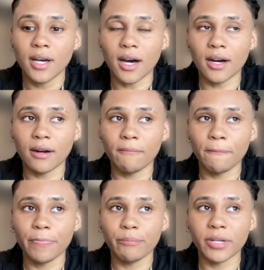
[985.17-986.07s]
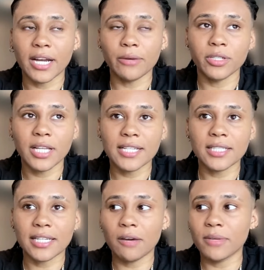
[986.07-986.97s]
But I realized
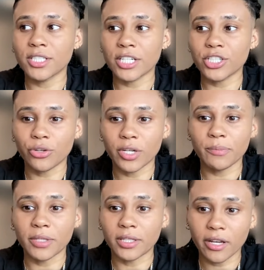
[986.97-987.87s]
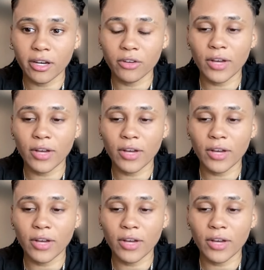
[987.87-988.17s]
like how much I showed up in love,